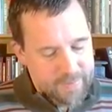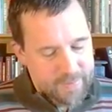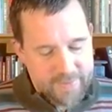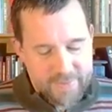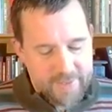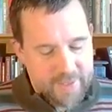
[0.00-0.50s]

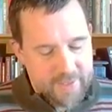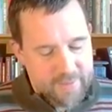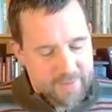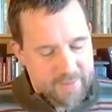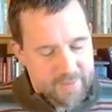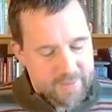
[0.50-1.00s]
He's not
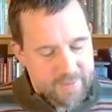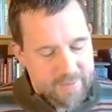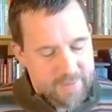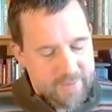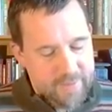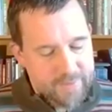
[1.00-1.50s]

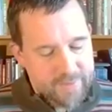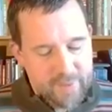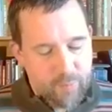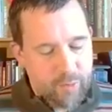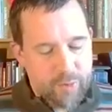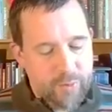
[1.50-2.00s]

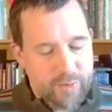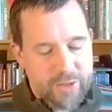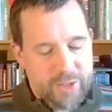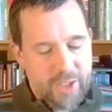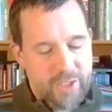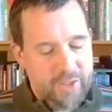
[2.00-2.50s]
someone who would
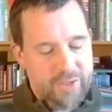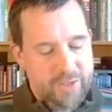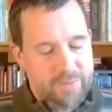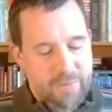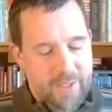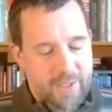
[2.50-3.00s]
change
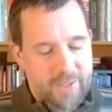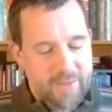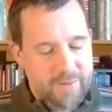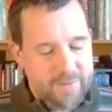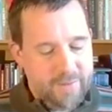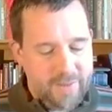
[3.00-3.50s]
his
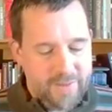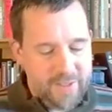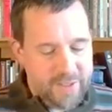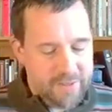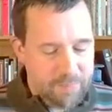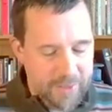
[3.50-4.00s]
mind. Does
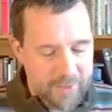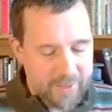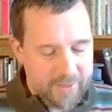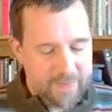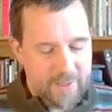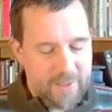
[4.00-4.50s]
he
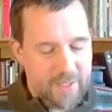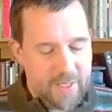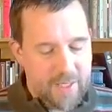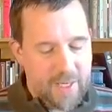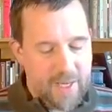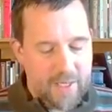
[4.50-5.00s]
speak and then
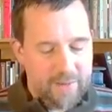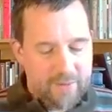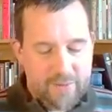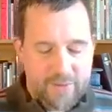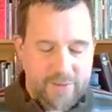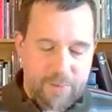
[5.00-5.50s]
not
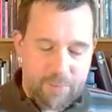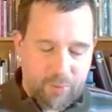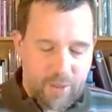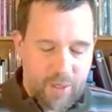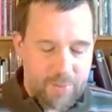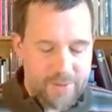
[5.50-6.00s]
act? Does he
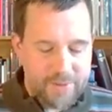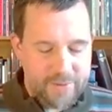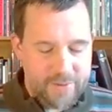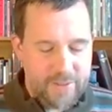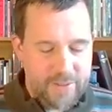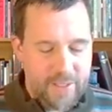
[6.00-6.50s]
promise
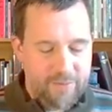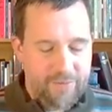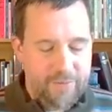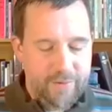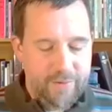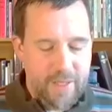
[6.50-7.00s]
and not
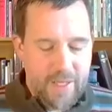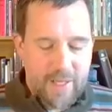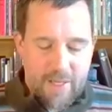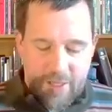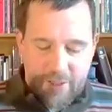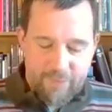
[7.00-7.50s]
fill?
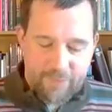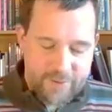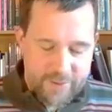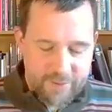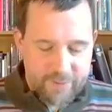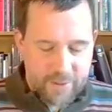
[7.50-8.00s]
I've
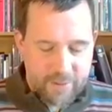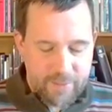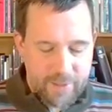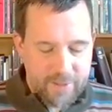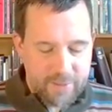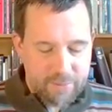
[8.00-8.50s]
received a
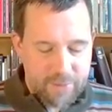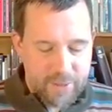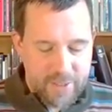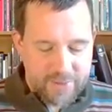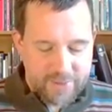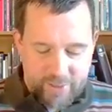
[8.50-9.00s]
command to
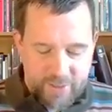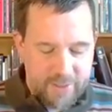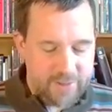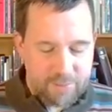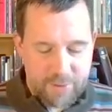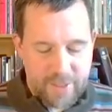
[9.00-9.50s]
bless. He
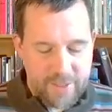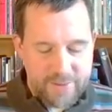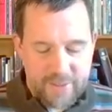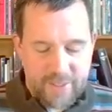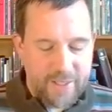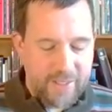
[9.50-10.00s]
has
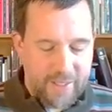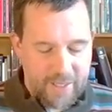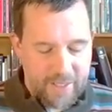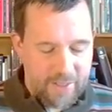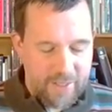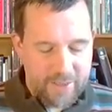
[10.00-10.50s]
blessed, and I
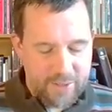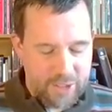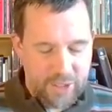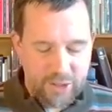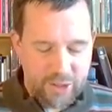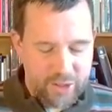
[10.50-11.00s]
cannot
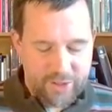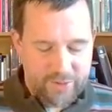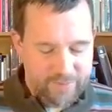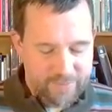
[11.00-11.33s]
change it."